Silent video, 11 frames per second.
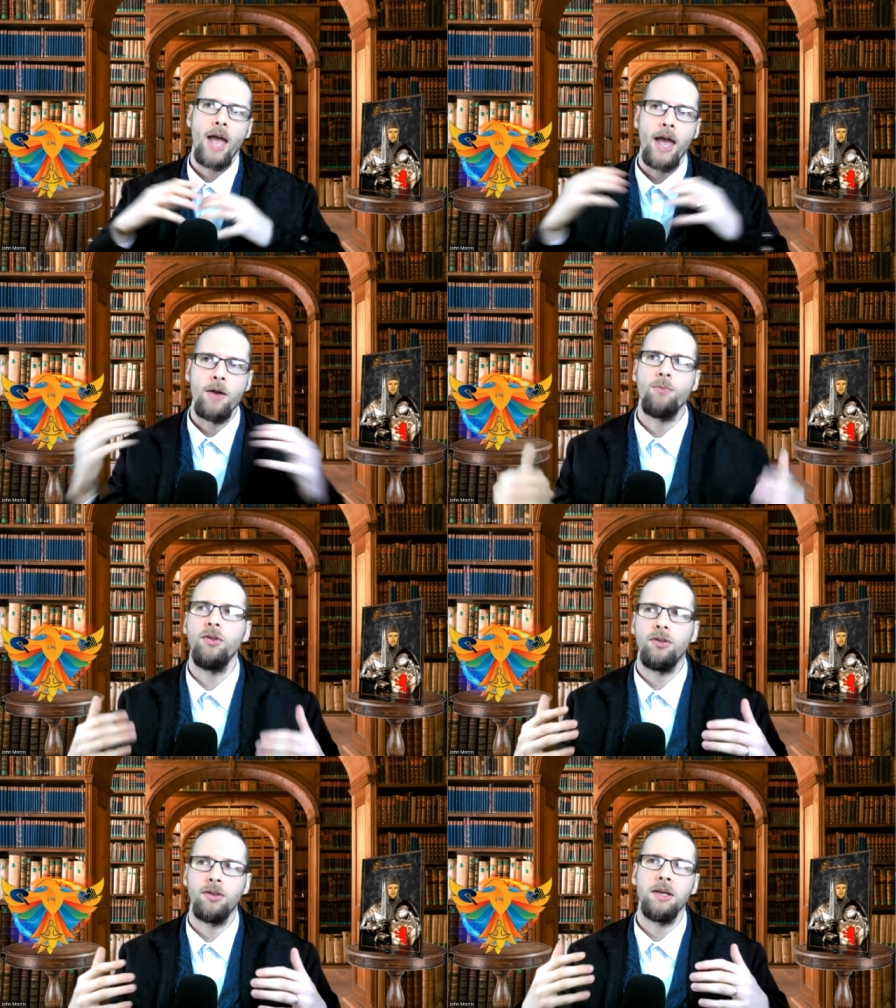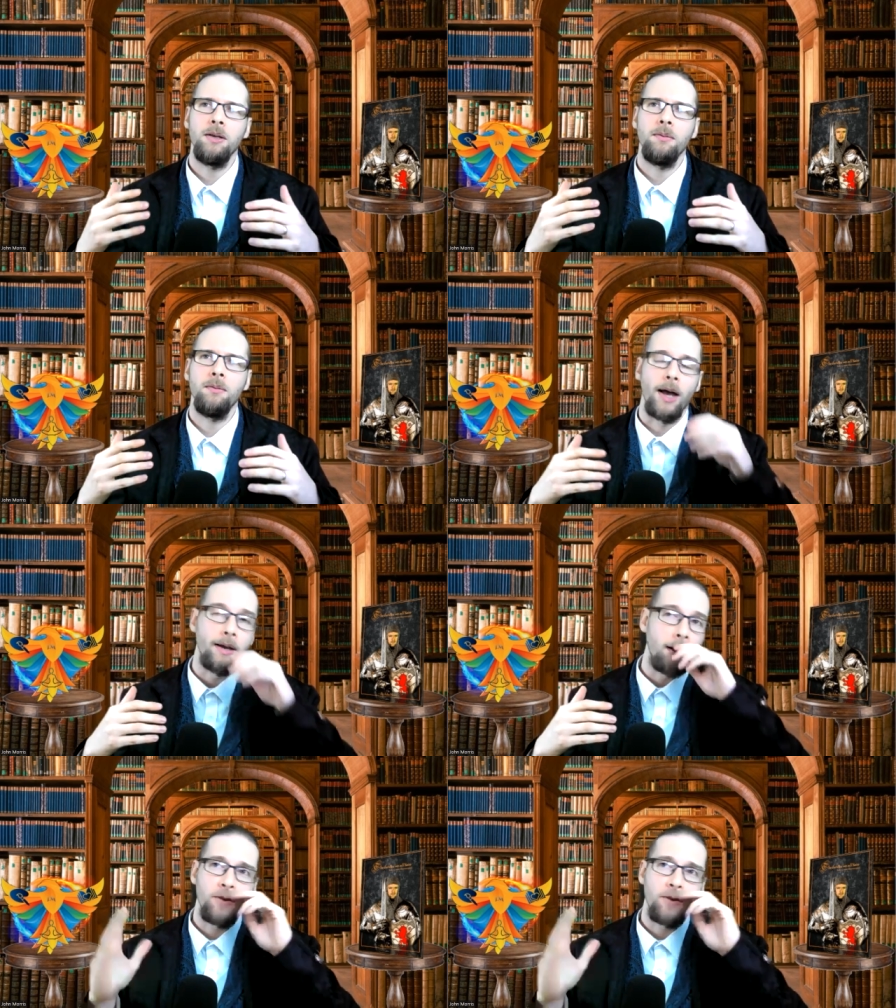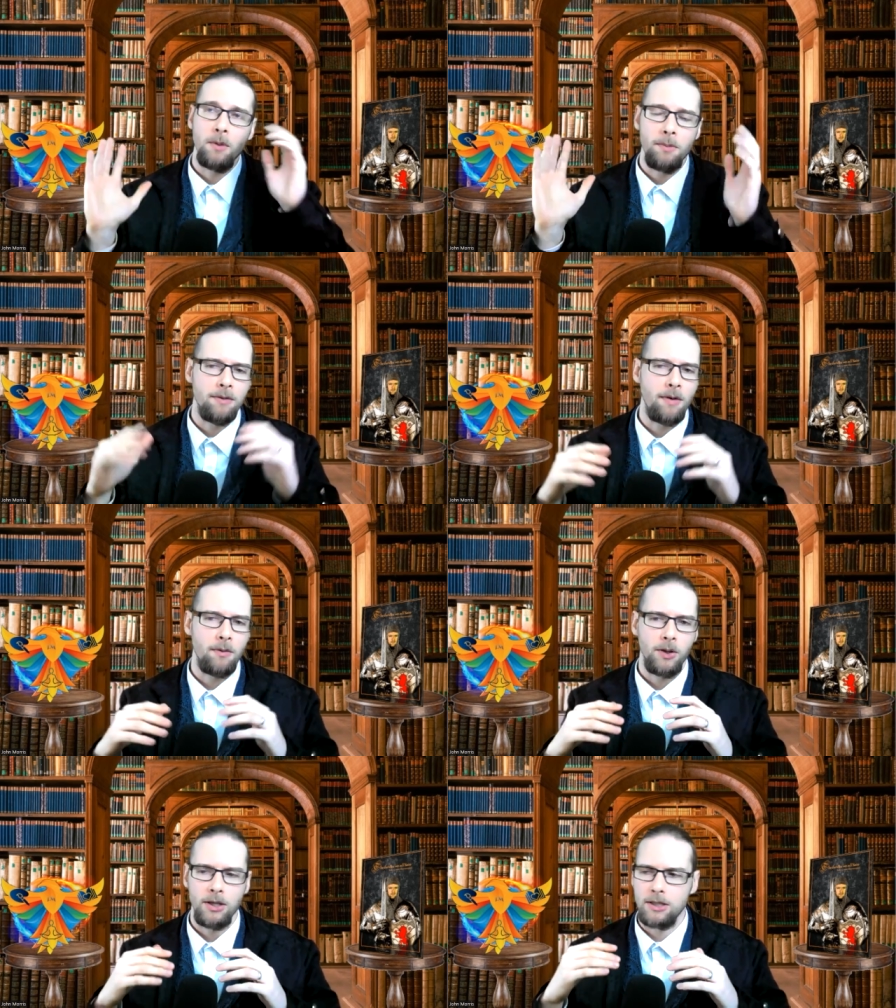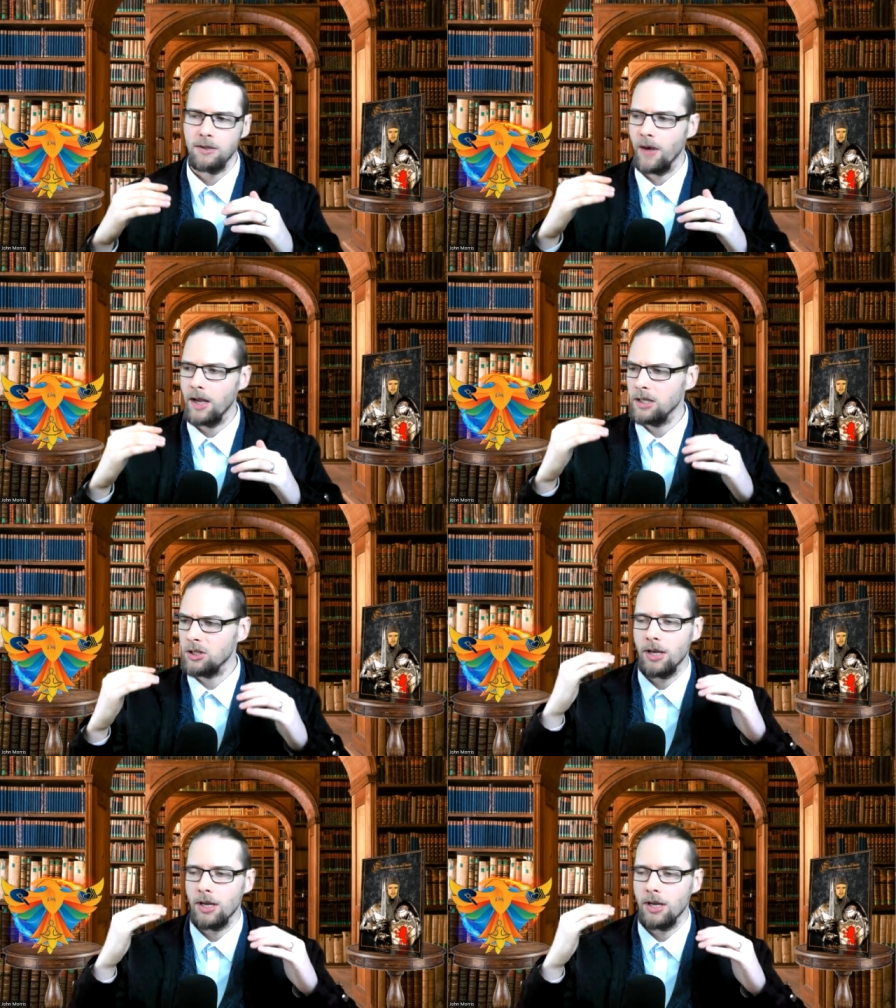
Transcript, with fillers: everything I, I firmly believe everything's divine